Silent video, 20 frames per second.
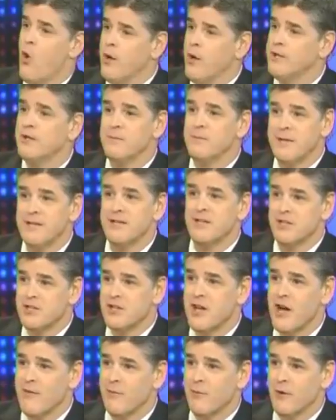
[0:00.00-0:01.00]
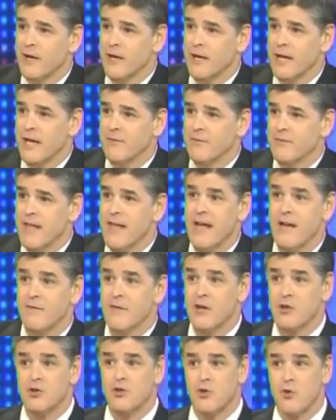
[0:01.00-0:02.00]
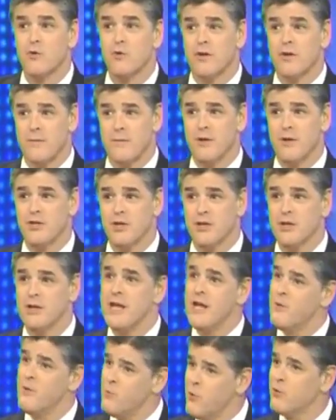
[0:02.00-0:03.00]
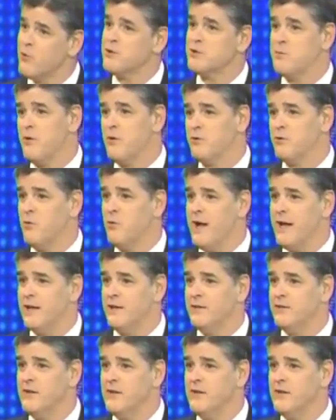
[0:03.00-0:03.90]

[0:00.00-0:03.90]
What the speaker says: going to be discovery. If they have their truth commission, it works both ways.